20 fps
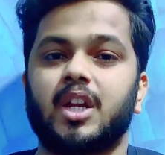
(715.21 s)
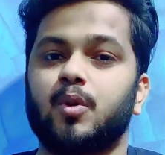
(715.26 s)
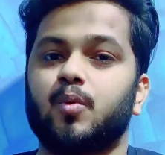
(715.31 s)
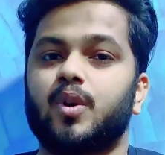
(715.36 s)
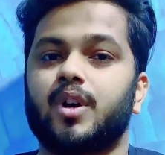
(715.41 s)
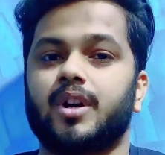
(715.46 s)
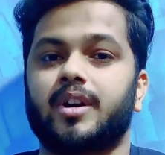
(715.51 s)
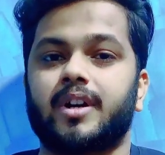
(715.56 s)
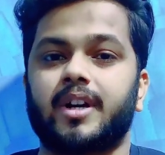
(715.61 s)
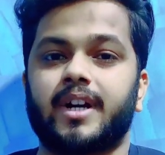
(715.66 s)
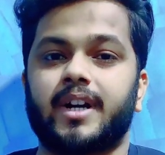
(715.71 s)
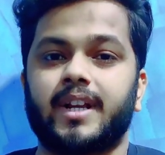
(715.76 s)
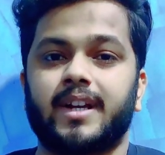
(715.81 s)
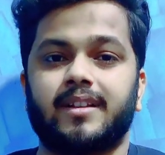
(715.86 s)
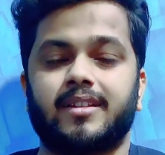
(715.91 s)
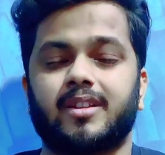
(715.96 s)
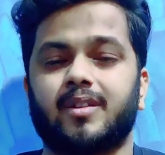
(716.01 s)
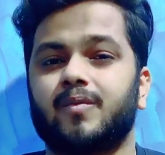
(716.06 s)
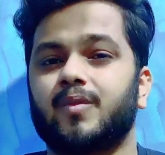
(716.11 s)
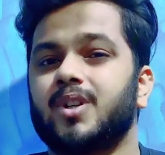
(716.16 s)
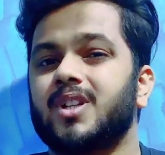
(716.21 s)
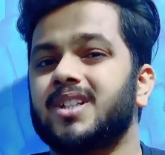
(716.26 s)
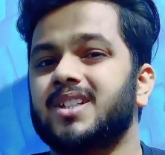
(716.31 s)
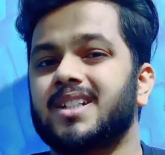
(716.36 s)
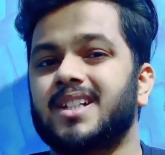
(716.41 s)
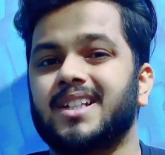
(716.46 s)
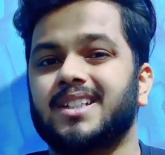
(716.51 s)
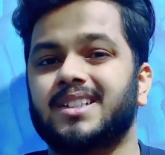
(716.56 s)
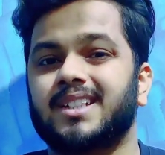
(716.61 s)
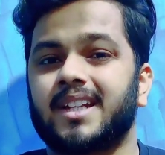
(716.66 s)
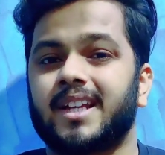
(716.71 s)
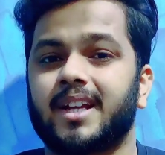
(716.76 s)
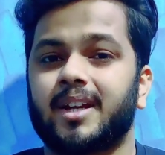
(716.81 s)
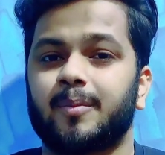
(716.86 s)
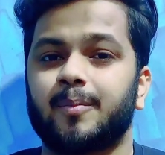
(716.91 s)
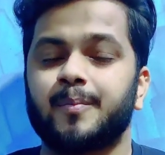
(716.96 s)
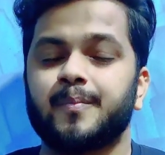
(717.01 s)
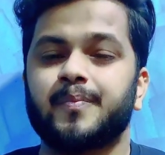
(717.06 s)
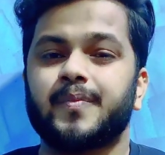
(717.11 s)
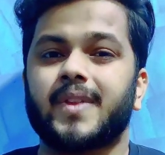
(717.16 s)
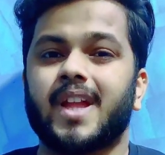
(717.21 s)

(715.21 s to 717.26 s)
you are reading, someone is listening,